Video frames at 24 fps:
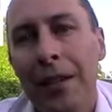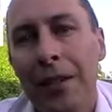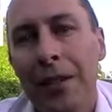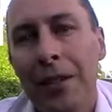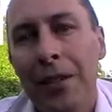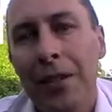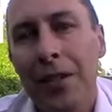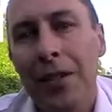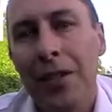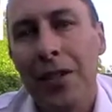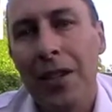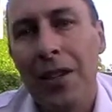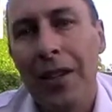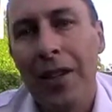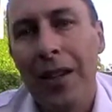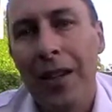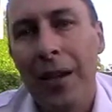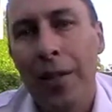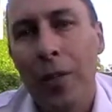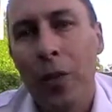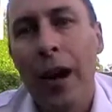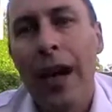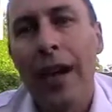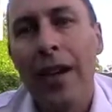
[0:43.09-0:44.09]
just
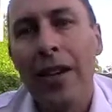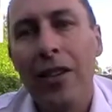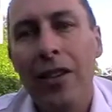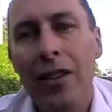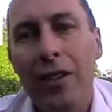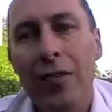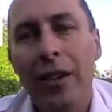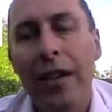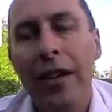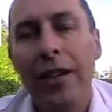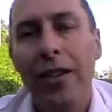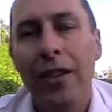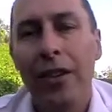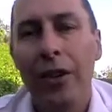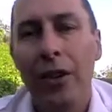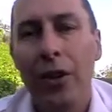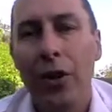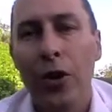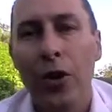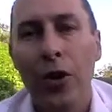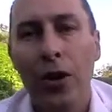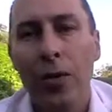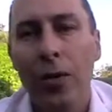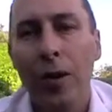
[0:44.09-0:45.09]
a miraculous event that
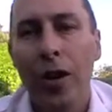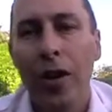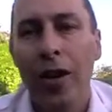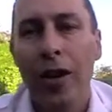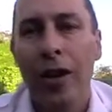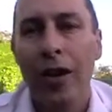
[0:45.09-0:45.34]
occurred in my